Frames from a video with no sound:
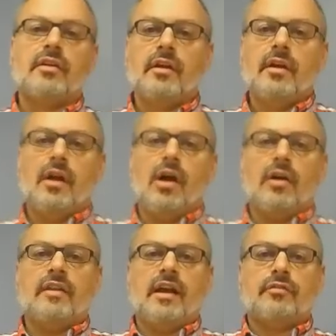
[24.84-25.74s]
on
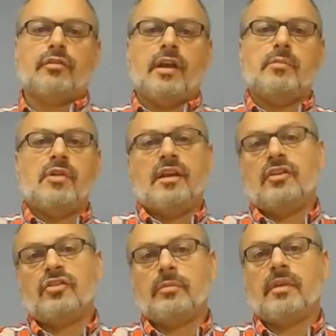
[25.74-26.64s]
that frame rate is
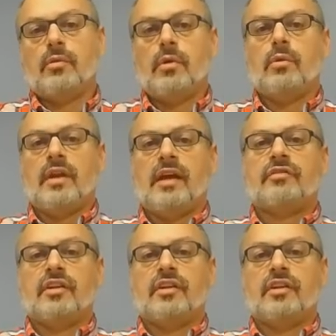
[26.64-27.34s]
something we would have to